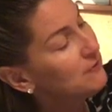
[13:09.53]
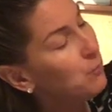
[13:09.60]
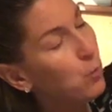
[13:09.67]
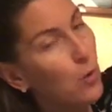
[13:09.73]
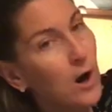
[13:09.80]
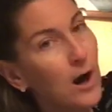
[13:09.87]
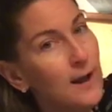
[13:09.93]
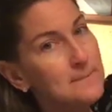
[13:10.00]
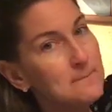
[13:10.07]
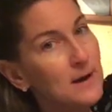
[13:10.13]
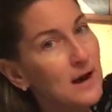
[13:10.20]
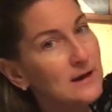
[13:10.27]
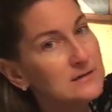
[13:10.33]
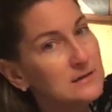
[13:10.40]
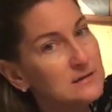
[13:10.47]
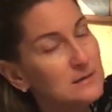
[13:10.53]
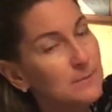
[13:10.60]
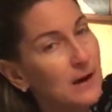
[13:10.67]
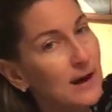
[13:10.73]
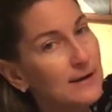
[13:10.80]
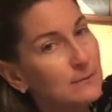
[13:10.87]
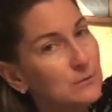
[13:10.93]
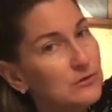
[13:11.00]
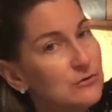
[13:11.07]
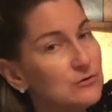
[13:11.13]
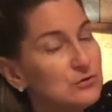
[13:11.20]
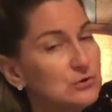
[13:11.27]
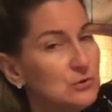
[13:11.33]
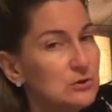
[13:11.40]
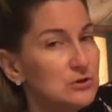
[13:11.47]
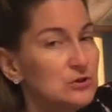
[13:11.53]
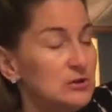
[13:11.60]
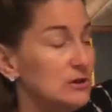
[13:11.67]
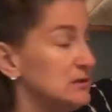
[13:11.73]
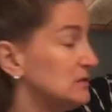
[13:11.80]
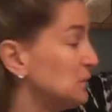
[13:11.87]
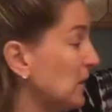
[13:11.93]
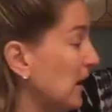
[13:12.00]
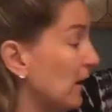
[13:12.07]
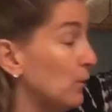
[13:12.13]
1 box on the bottom with your door shut as well.